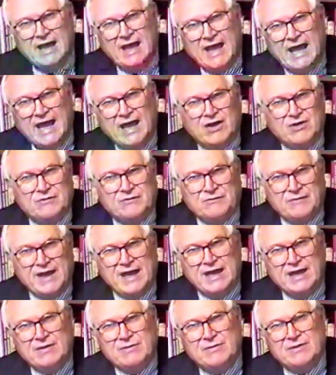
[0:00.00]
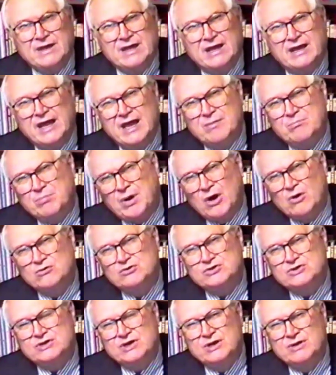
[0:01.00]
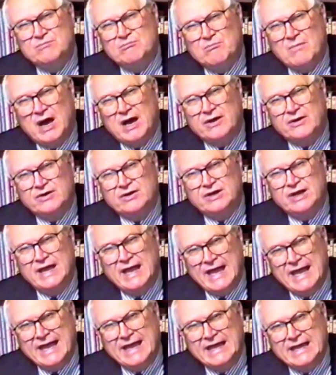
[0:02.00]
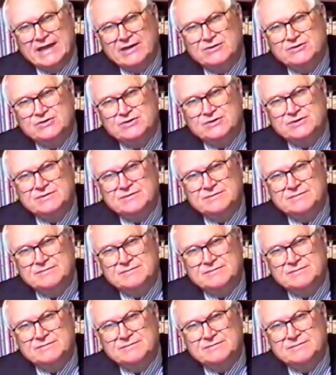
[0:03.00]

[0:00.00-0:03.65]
and faith in a postmodern age.